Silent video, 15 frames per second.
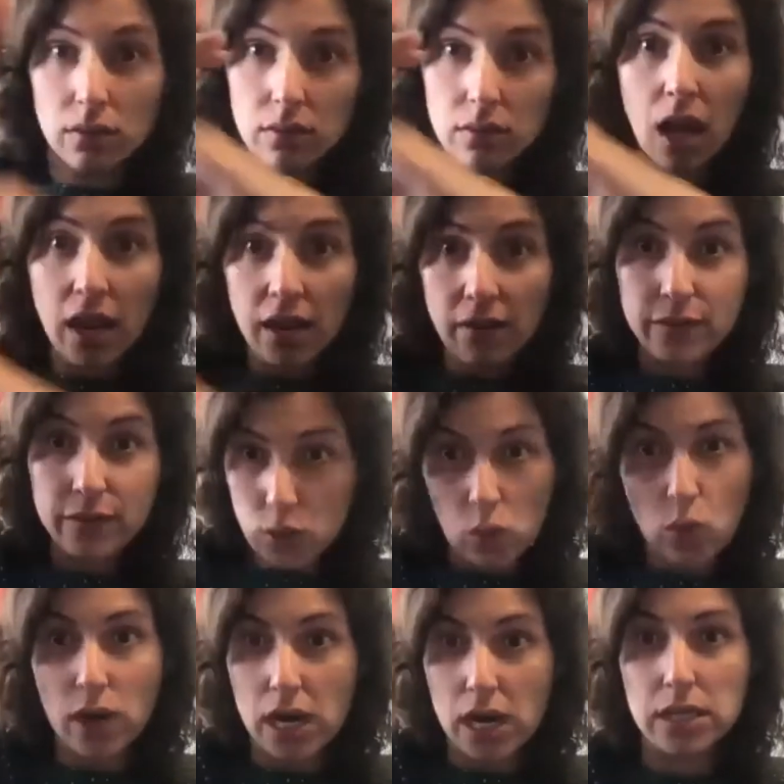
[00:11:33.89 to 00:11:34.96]
life
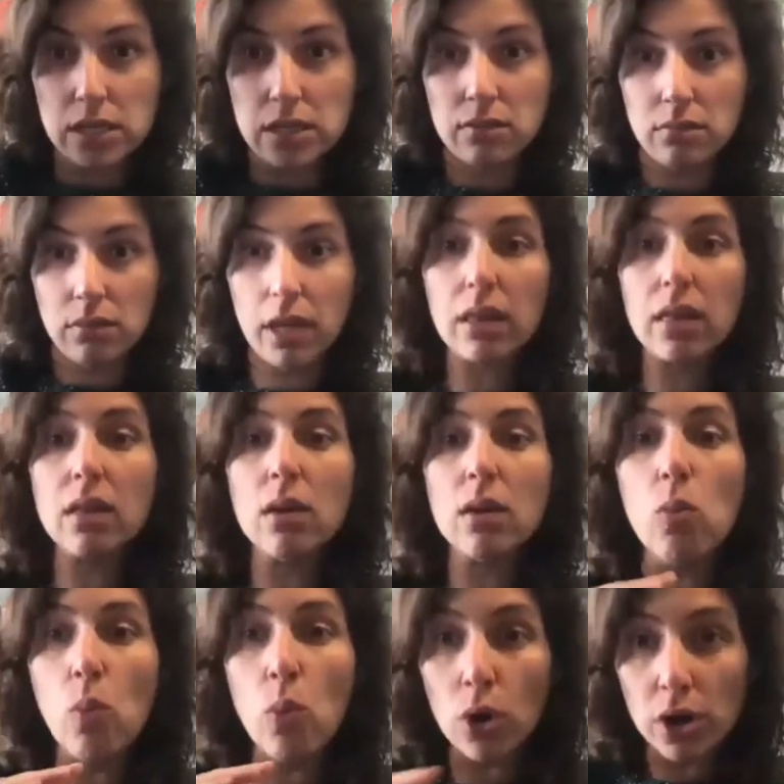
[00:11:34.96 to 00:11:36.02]
stories, like the
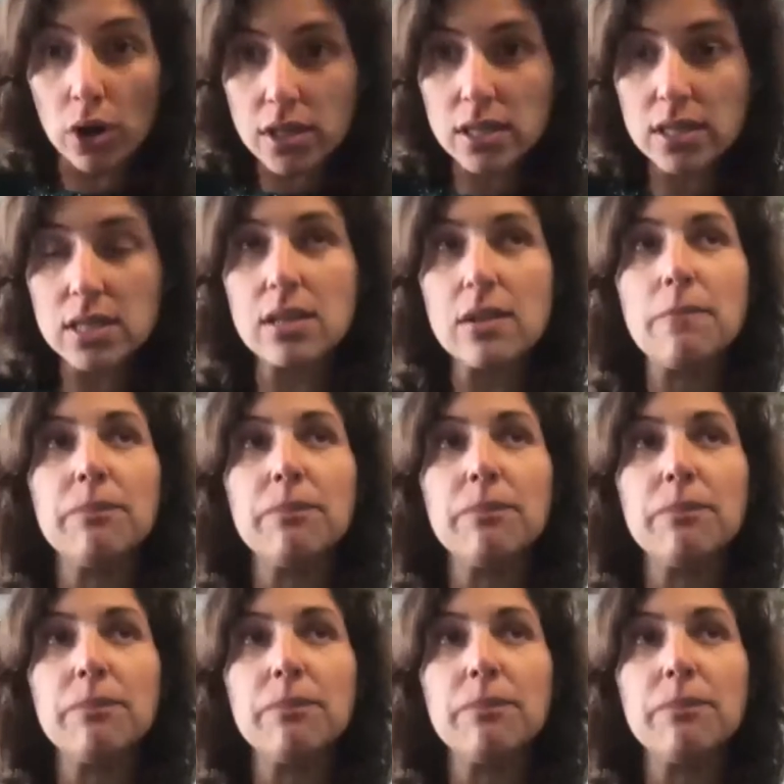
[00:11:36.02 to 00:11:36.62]
worst,